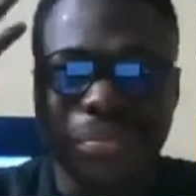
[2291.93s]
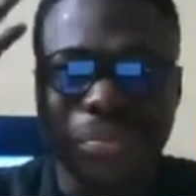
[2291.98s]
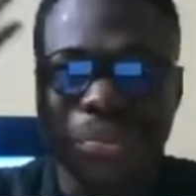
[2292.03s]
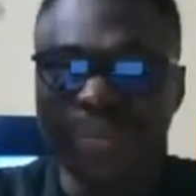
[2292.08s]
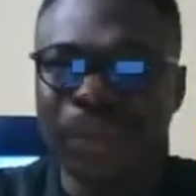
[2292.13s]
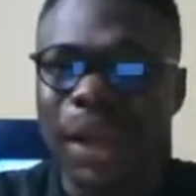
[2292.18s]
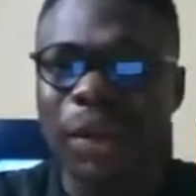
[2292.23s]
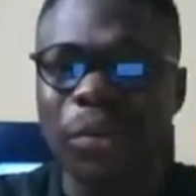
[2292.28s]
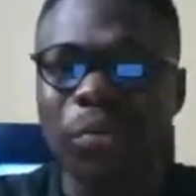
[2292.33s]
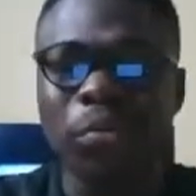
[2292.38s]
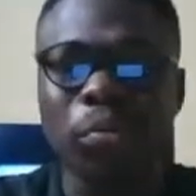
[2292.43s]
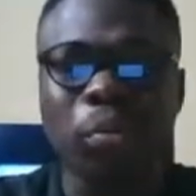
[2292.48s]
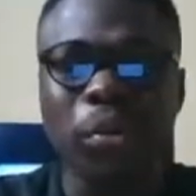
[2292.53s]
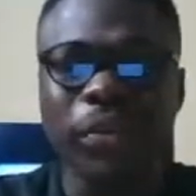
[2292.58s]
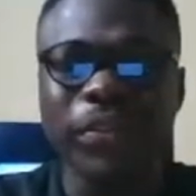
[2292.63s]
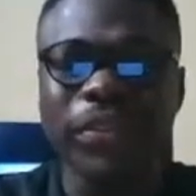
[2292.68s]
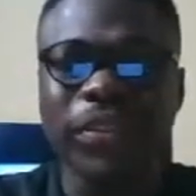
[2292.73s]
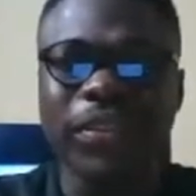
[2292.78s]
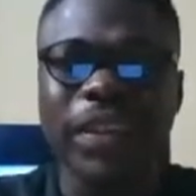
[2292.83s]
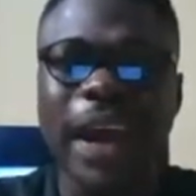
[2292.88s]
Do like,
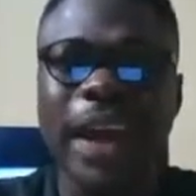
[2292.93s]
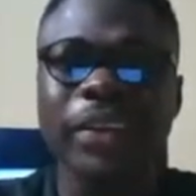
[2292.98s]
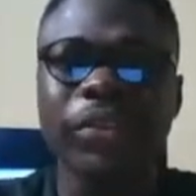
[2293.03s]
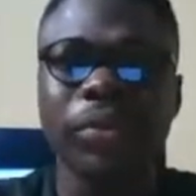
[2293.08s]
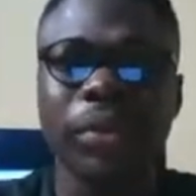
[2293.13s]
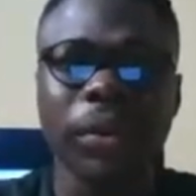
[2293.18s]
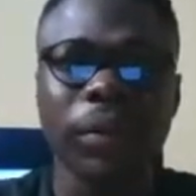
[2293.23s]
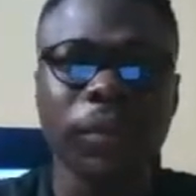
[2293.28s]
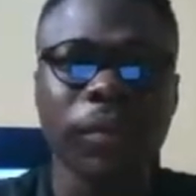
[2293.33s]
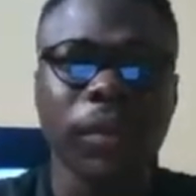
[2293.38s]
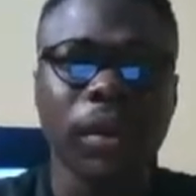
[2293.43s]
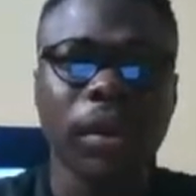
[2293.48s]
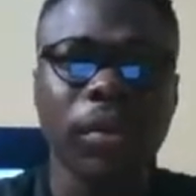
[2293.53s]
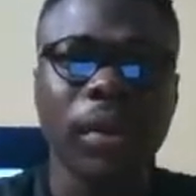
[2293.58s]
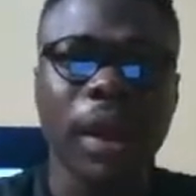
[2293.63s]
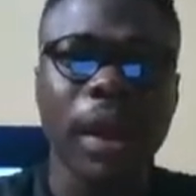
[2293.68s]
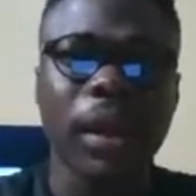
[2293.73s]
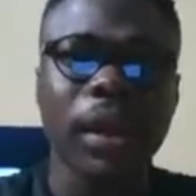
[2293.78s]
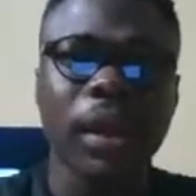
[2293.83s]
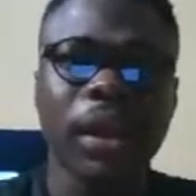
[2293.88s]
what's this guy doing,
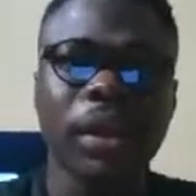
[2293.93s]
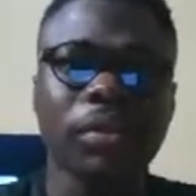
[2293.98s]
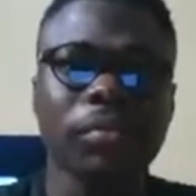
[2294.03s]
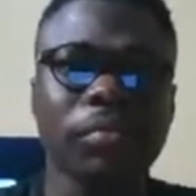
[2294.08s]
right?